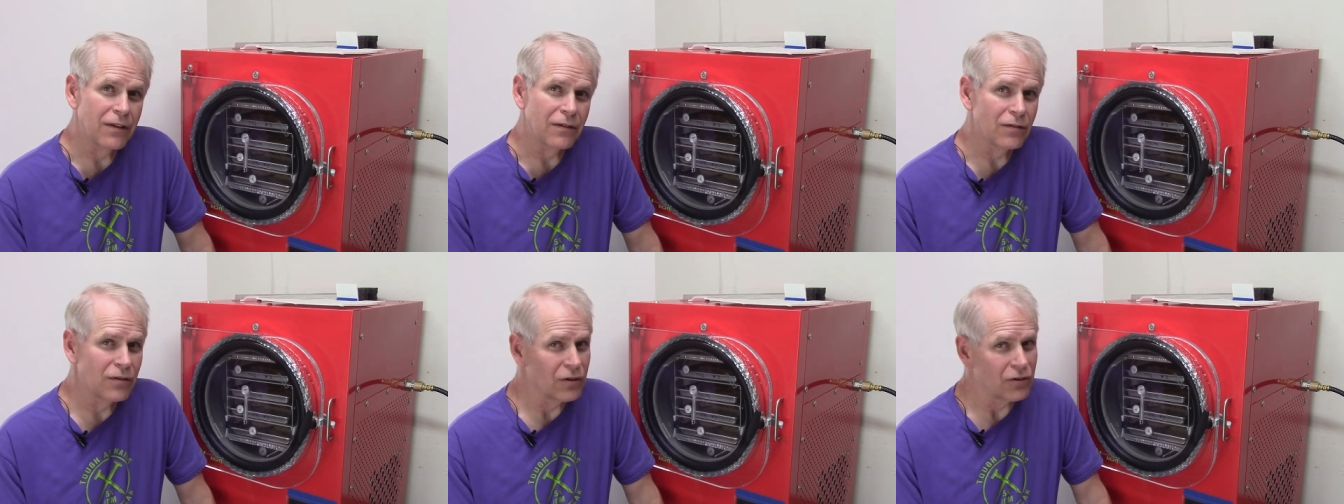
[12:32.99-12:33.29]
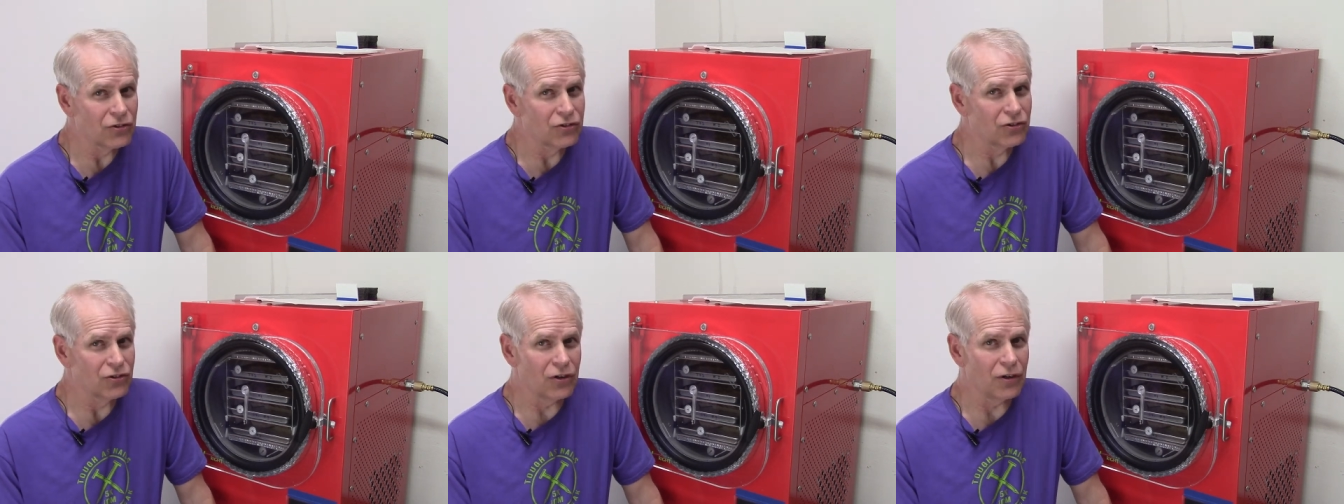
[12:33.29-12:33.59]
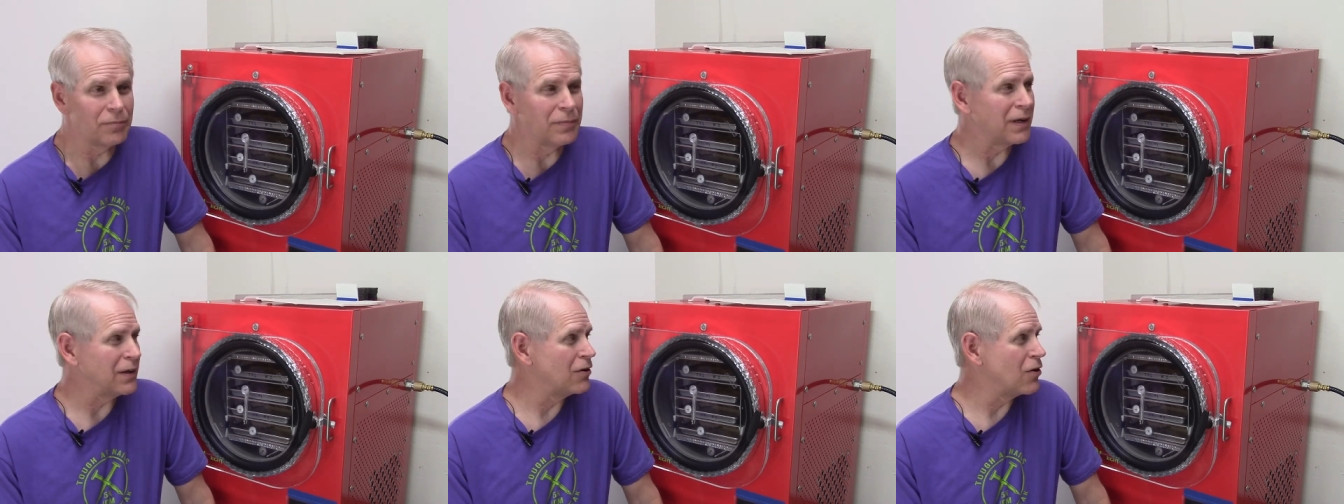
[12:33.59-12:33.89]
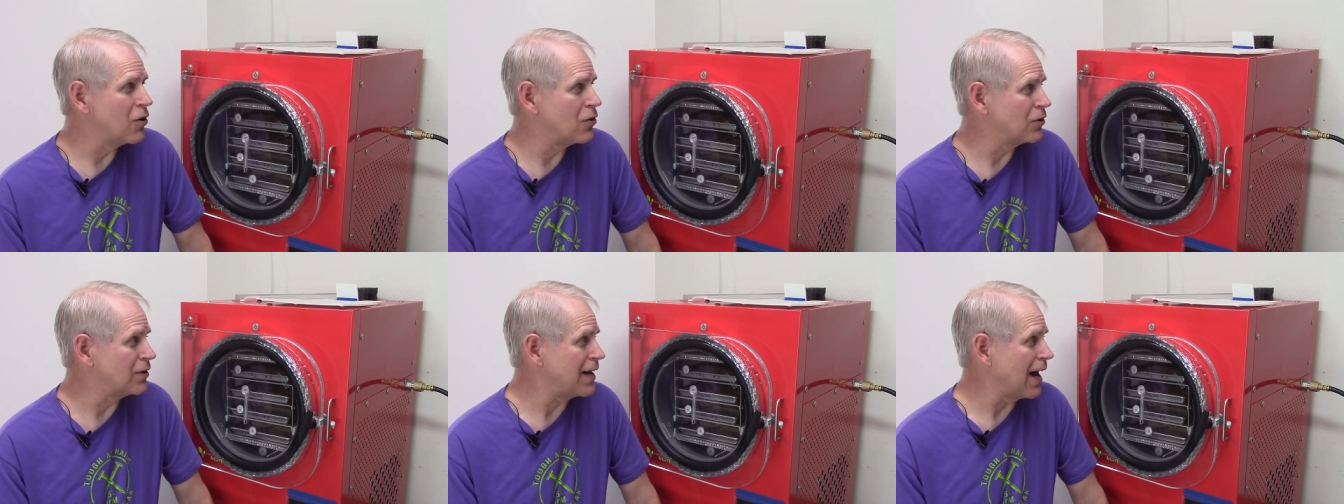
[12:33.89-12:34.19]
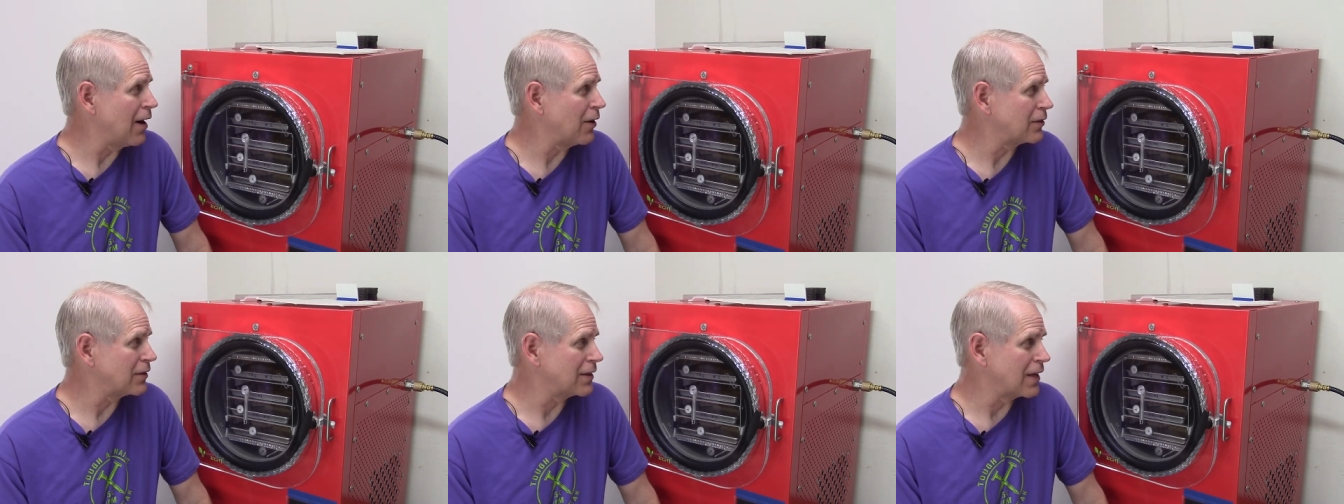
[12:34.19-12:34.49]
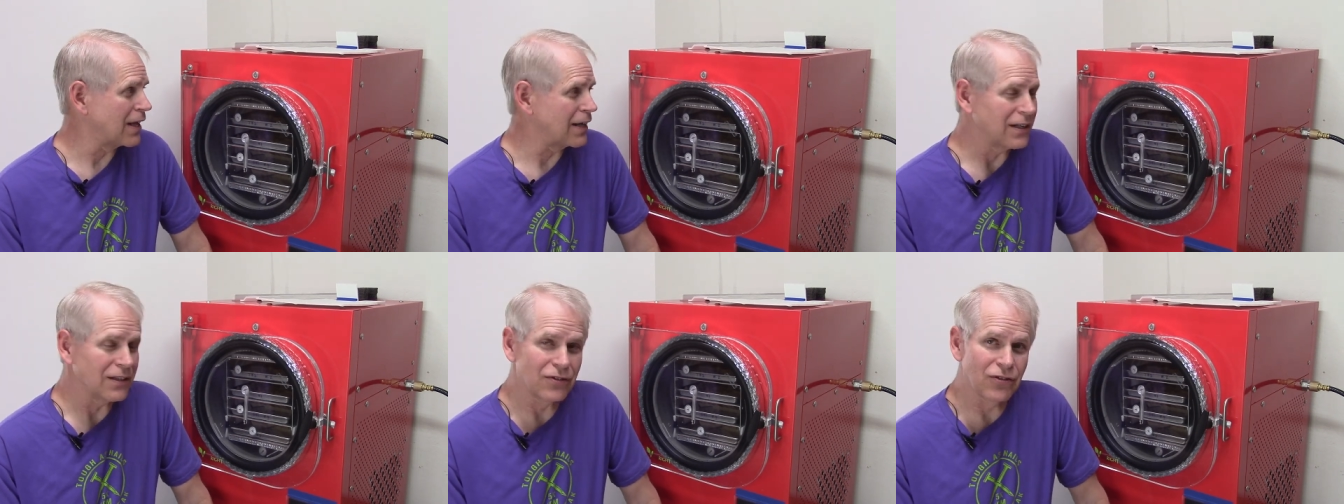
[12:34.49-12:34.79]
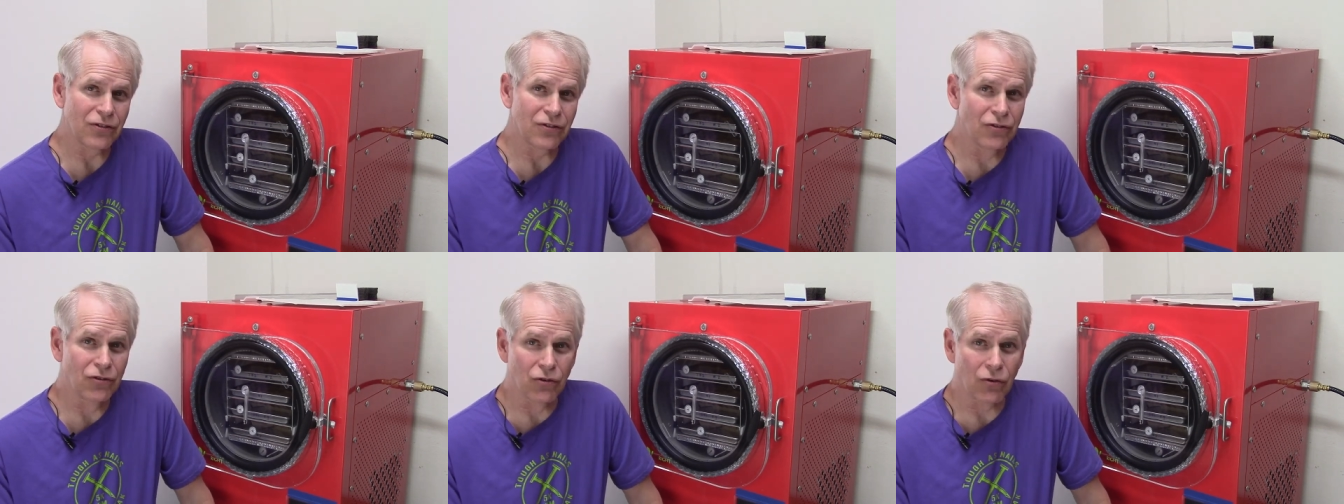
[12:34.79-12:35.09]
There should be no doubt that
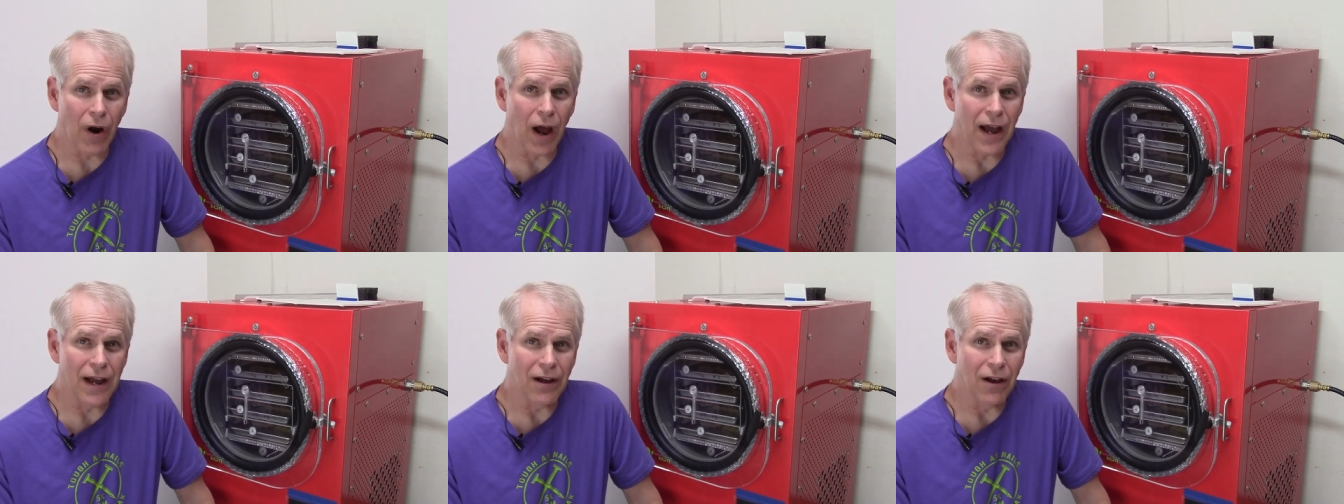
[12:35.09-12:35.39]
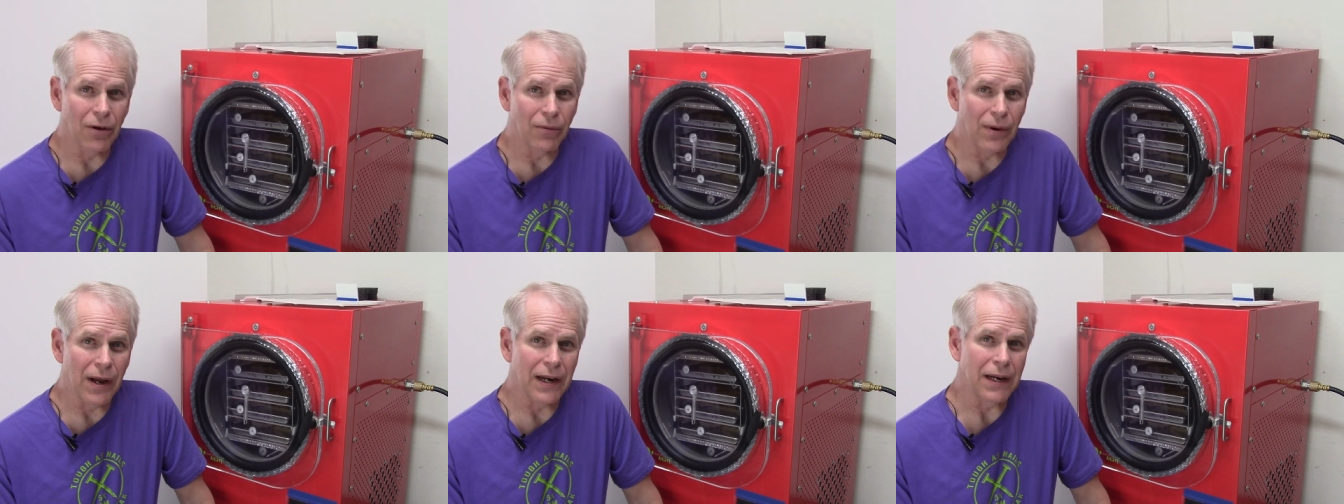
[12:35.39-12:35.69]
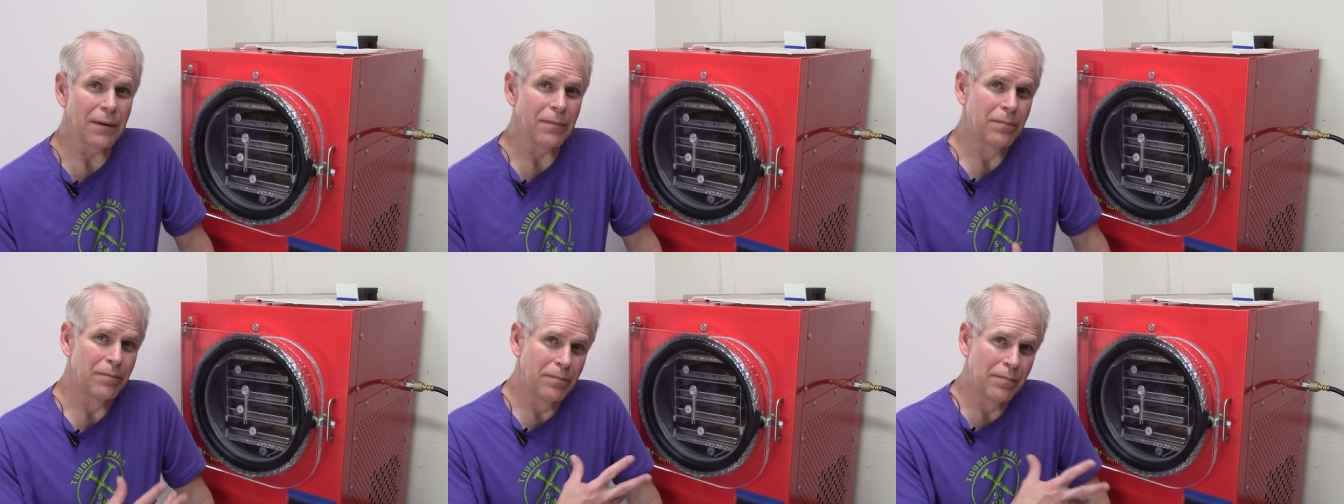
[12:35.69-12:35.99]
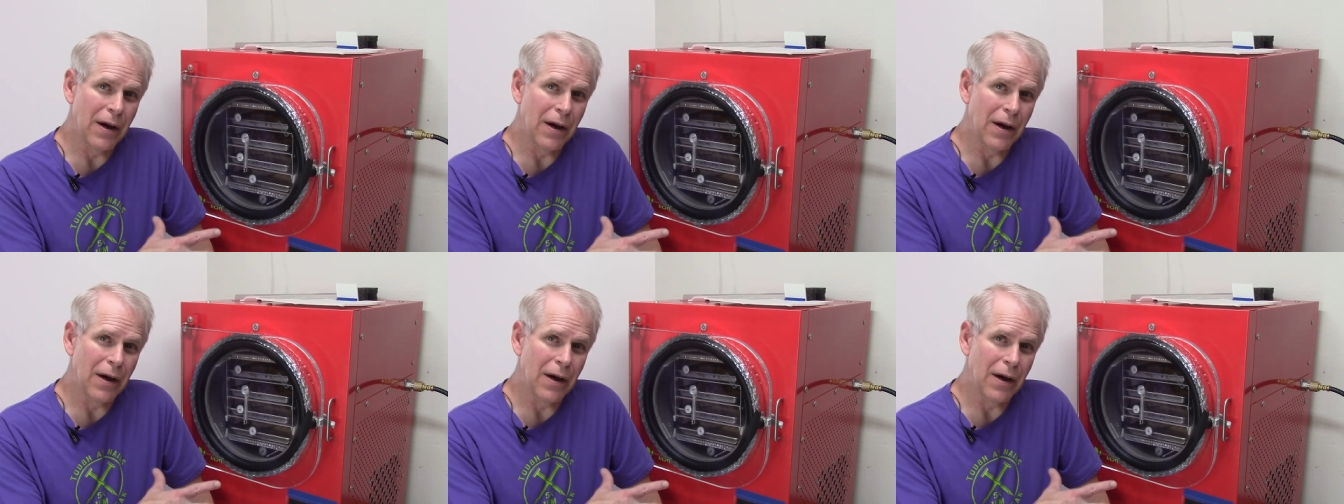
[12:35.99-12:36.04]
it's dry already,